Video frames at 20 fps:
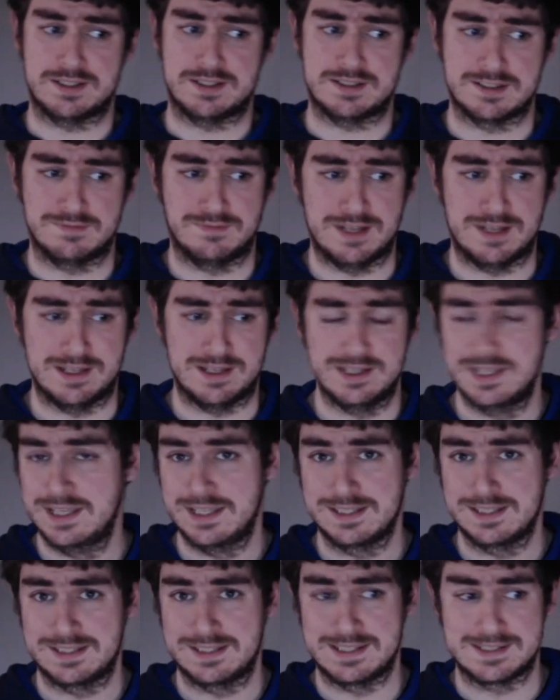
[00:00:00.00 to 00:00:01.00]
somewhere.
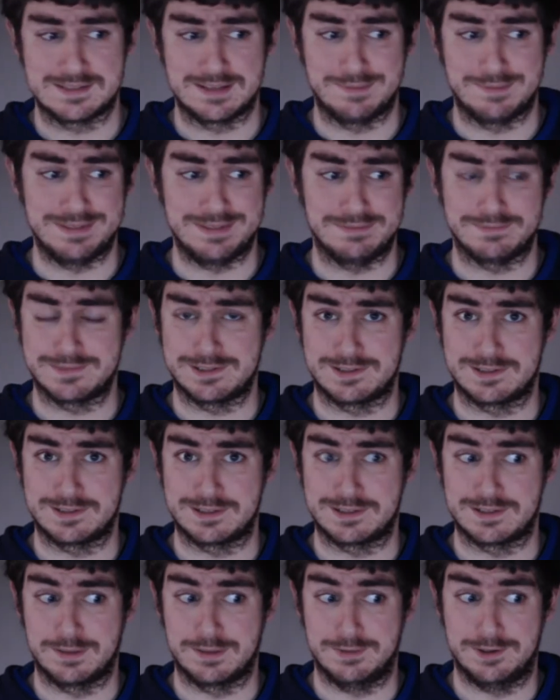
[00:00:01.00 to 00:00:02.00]
Because, I mean,
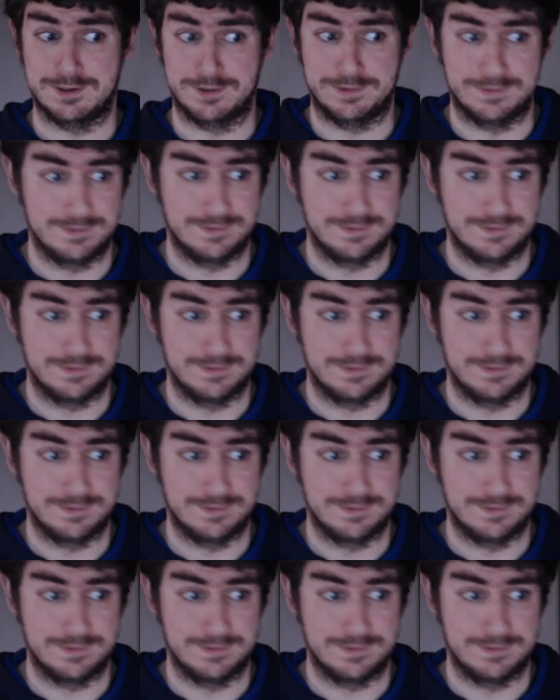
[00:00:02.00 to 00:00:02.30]
come on.